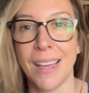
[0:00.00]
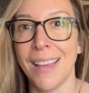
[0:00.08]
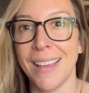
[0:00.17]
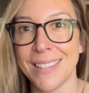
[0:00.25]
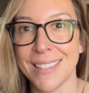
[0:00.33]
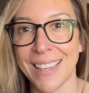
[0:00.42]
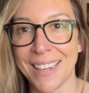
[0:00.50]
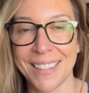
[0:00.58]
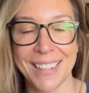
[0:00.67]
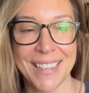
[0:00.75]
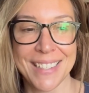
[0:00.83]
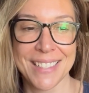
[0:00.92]
it's kind
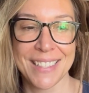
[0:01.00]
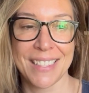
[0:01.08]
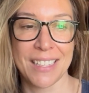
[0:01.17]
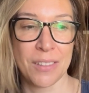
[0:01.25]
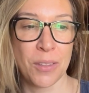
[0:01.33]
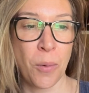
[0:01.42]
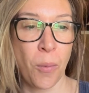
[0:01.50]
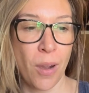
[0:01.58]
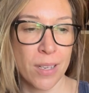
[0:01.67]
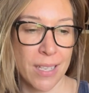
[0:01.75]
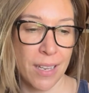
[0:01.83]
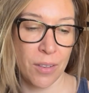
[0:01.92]
of nice. The
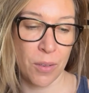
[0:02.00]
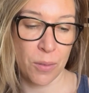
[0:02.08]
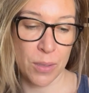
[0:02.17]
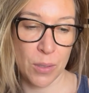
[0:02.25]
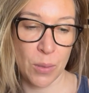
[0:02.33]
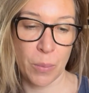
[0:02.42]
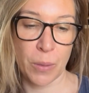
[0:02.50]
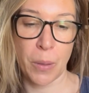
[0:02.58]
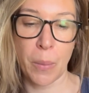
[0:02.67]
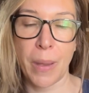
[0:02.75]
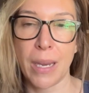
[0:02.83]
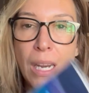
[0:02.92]
walks are going to resume a
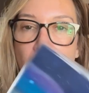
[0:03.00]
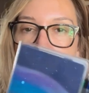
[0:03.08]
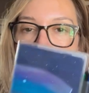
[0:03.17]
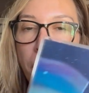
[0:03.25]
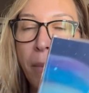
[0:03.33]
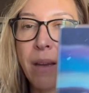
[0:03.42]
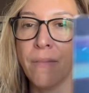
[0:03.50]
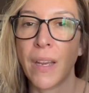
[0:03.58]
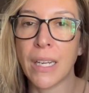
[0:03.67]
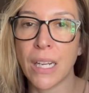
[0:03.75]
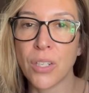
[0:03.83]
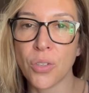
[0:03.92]
little bit. My
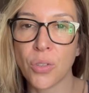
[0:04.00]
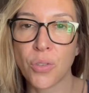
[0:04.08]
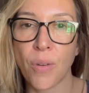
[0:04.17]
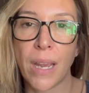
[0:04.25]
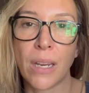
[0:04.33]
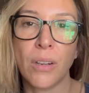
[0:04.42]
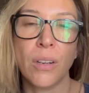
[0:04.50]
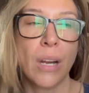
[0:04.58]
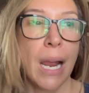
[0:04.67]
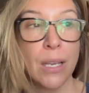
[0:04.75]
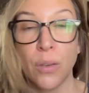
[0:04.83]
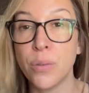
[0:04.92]
financial tracker,
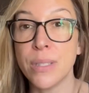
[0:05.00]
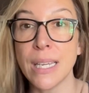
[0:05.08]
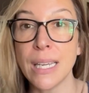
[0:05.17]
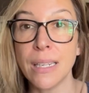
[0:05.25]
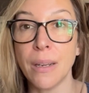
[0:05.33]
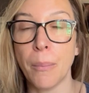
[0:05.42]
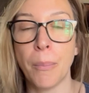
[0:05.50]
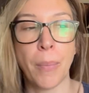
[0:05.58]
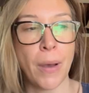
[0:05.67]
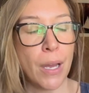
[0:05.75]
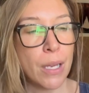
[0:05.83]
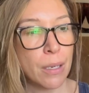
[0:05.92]
I use it,
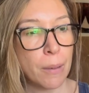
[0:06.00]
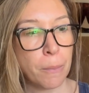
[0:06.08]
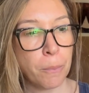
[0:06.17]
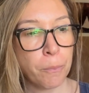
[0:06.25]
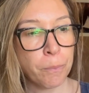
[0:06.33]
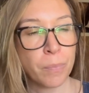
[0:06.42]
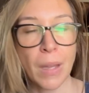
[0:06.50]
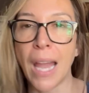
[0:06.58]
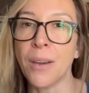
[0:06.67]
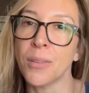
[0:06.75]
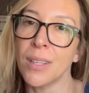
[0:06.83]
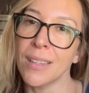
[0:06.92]
but
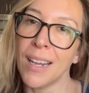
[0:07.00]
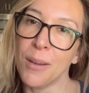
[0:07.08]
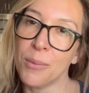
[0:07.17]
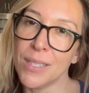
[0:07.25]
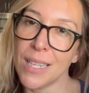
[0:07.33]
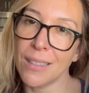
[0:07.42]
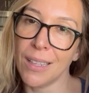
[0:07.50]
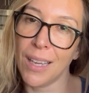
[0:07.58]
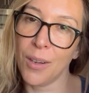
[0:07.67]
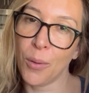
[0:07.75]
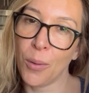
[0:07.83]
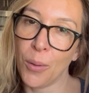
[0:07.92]
I don't think that I would
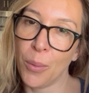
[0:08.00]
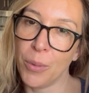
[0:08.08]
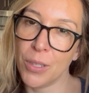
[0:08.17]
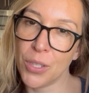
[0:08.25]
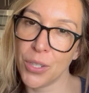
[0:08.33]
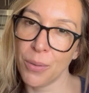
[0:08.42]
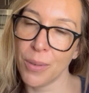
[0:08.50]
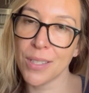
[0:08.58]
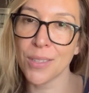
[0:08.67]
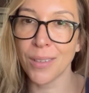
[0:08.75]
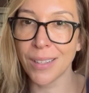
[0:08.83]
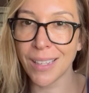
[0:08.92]
dedicate a whole Hobonichi
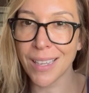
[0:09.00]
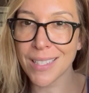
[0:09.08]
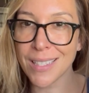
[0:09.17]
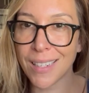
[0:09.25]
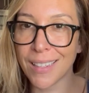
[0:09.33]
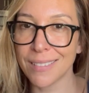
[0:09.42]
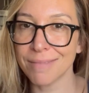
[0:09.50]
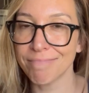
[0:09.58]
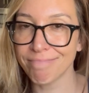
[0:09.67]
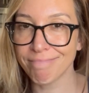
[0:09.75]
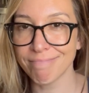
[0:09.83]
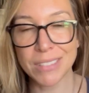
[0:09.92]
weeks to it next year.
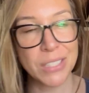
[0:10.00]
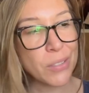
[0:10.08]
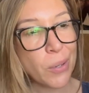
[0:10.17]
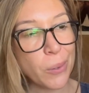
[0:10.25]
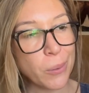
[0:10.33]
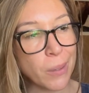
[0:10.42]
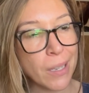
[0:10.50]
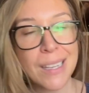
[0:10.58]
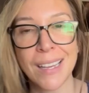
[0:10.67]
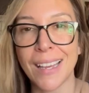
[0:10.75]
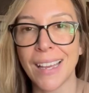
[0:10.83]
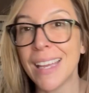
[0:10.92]
So
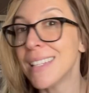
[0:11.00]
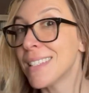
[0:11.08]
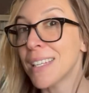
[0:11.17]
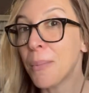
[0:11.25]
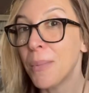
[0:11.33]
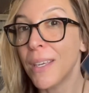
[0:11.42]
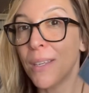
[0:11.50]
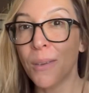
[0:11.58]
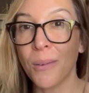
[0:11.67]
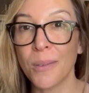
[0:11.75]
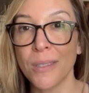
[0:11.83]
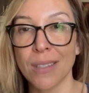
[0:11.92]
it's still being
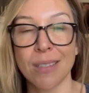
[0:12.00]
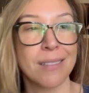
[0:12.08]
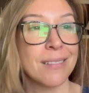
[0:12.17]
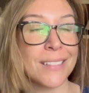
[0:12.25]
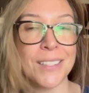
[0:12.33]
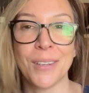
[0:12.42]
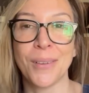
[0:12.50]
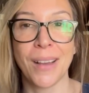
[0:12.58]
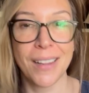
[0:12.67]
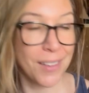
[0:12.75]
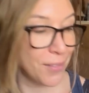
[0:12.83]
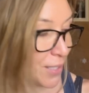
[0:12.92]
used. You know, I
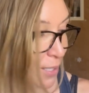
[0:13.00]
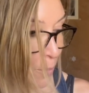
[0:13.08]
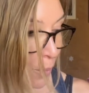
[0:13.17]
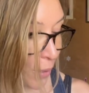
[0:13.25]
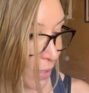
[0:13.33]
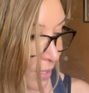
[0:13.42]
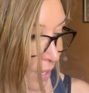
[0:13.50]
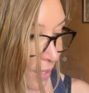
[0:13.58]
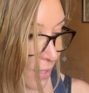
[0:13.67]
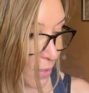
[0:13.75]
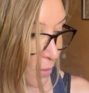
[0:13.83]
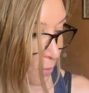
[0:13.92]
love these books, and
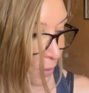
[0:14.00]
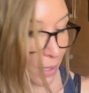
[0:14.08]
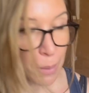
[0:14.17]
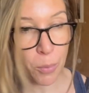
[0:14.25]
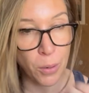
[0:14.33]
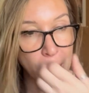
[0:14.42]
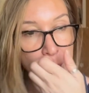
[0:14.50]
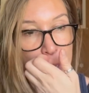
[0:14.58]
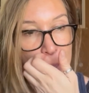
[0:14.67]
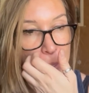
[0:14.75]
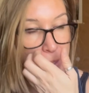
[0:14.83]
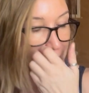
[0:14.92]
it's really
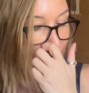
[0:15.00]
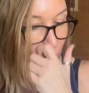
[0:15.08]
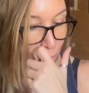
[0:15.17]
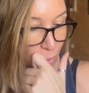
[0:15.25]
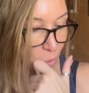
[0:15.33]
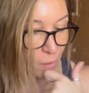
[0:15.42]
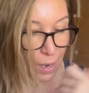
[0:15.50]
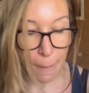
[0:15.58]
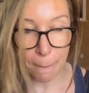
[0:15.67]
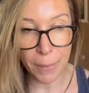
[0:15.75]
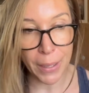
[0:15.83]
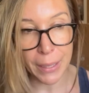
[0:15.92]
pretty. It's the Aurora,
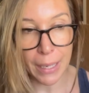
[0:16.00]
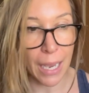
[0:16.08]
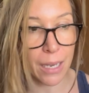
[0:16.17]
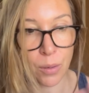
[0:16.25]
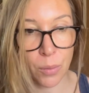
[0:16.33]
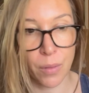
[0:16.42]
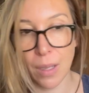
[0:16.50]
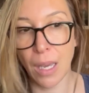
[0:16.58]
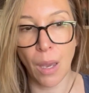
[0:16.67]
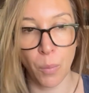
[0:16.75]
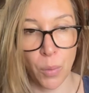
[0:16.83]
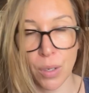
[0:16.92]
but I don't think
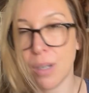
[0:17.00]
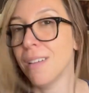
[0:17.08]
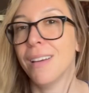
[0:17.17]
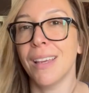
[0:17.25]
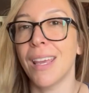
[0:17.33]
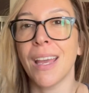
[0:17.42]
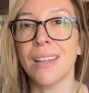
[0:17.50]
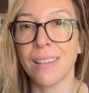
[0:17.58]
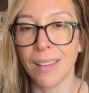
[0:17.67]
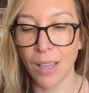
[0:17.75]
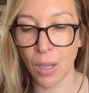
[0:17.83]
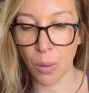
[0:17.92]
I would, again,
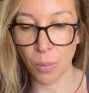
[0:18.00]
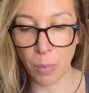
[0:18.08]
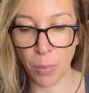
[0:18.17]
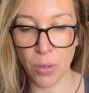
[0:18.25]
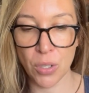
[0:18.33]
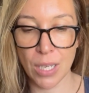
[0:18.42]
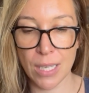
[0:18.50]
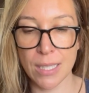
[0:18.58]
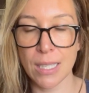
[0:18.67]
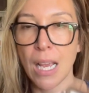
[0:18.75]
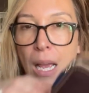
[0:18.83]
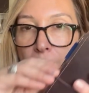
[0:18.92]

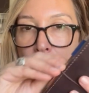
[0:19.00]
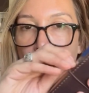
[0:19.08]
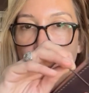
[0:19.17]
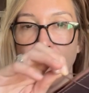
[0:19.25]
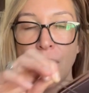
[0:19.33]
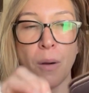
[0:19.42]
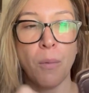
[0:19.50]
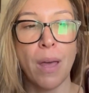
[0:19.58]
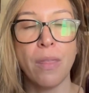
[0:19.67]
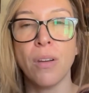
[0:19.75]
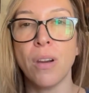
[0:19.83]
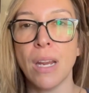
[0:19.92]
repurchase. My Fair
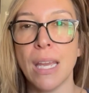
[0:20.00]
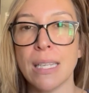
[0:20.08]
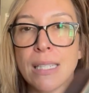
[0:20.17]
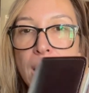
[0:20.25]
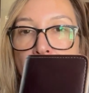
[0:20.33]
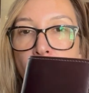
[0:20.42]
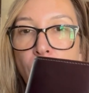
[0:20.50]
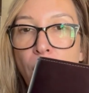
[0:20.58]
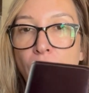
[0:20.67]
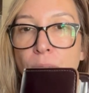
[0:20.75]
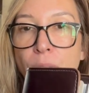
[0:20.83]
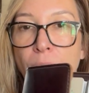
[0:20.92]
Weather is now
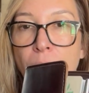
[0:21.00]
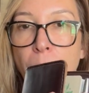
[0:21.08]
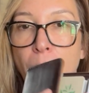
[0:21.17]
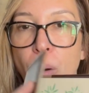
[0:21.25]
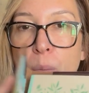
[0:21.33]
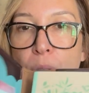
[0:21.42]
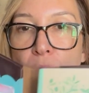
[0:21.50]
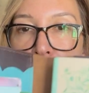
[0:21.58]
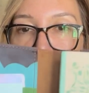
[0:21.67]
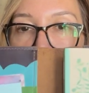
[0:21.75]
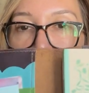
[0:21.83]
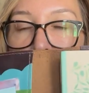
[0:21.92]
covering my
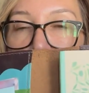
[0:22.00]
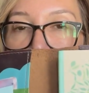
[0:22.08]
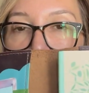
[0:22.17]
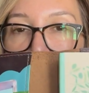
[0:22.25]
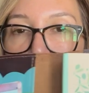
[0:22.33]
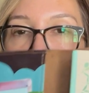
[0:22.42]
Hobonichi Hon,